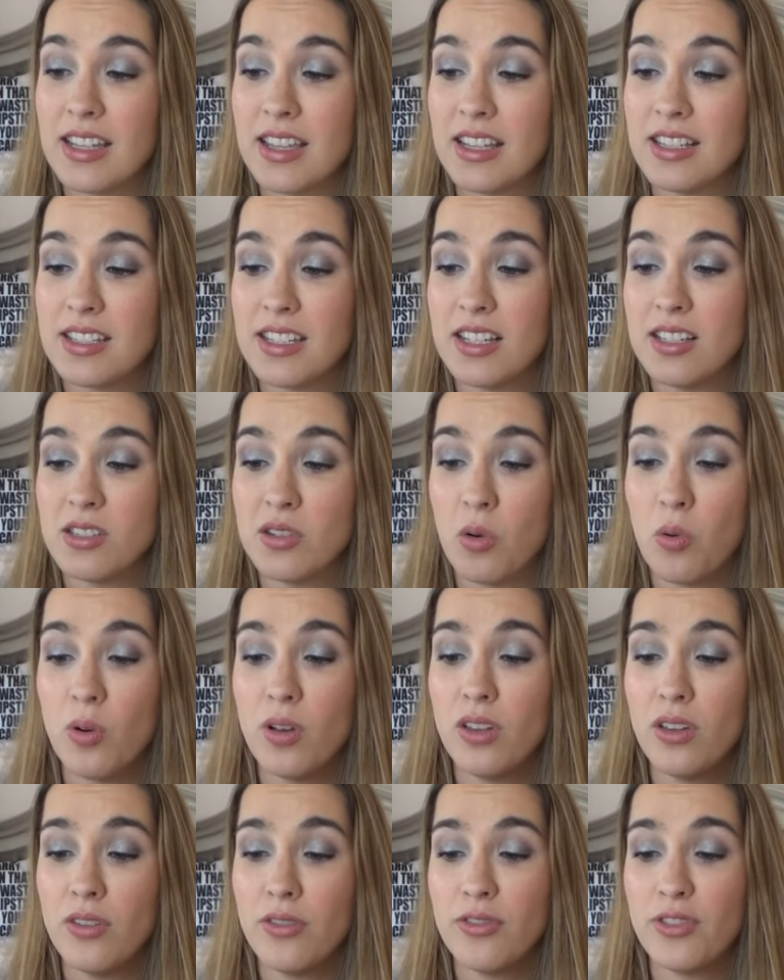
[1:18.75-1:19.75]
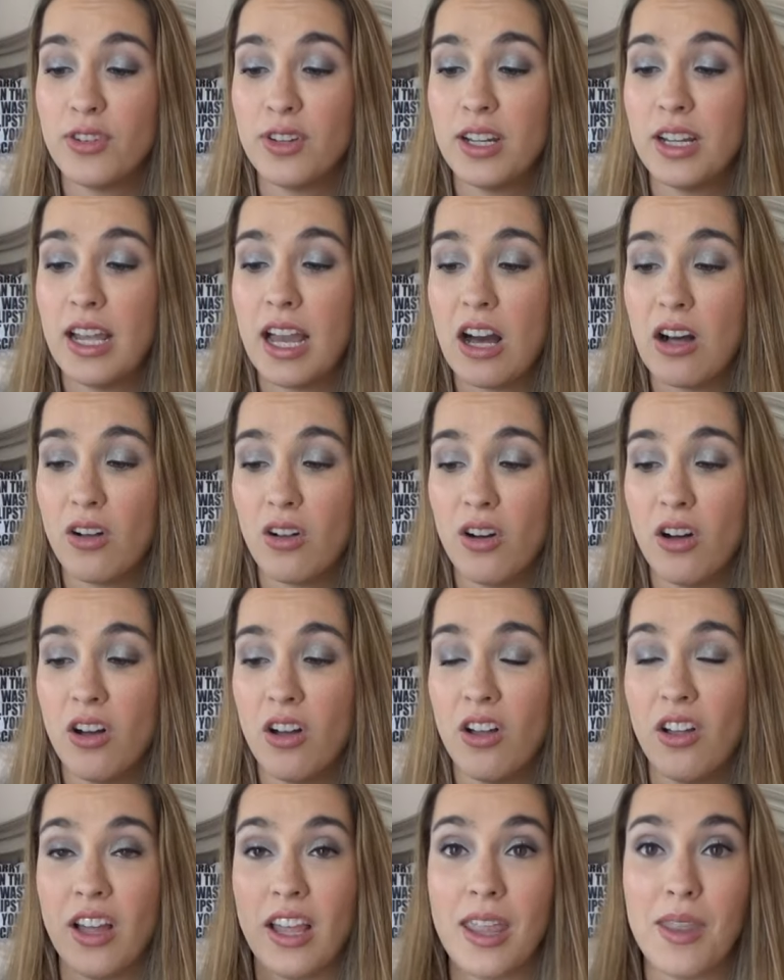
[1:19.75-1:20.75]
This is oil free,
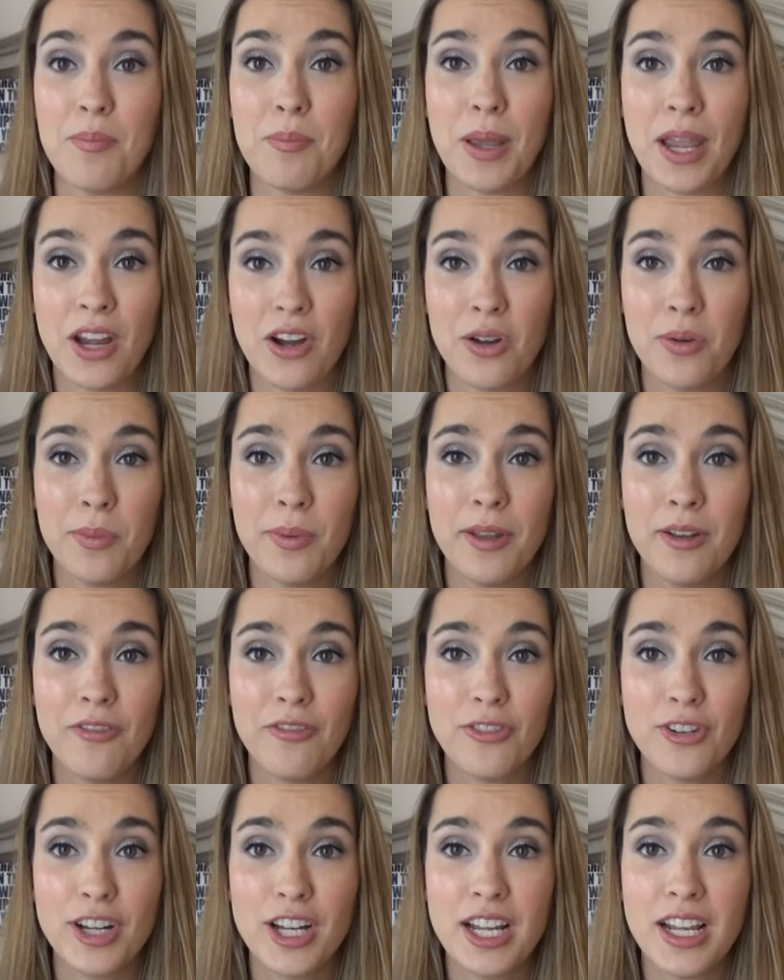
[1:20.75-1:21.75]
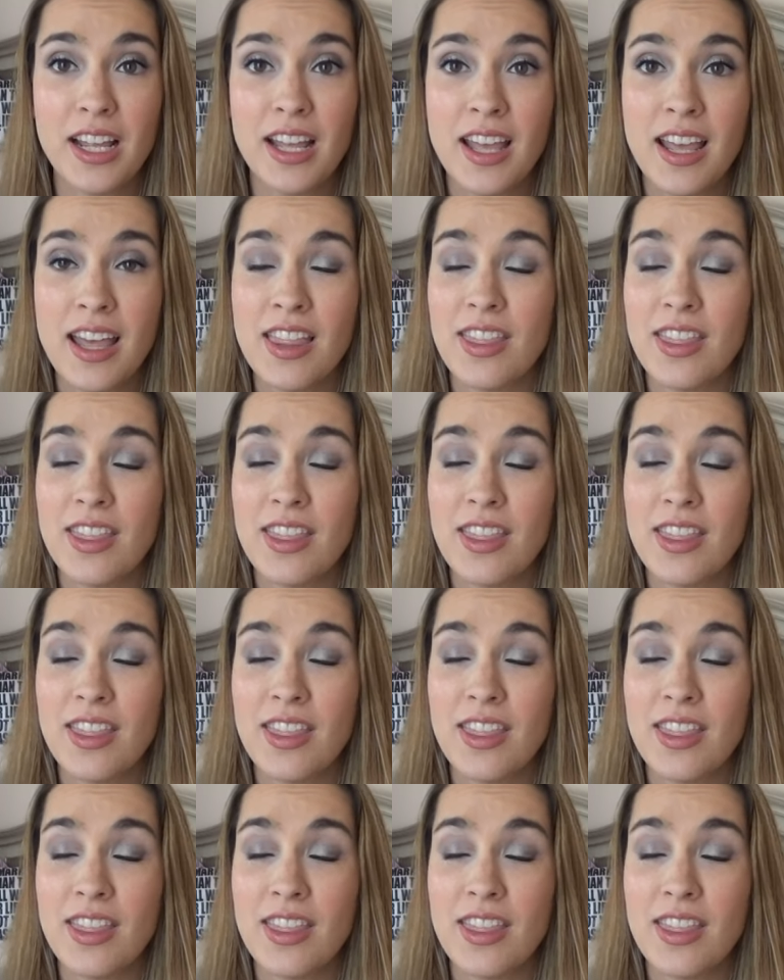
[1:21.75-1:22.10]
alcohol and paraben free.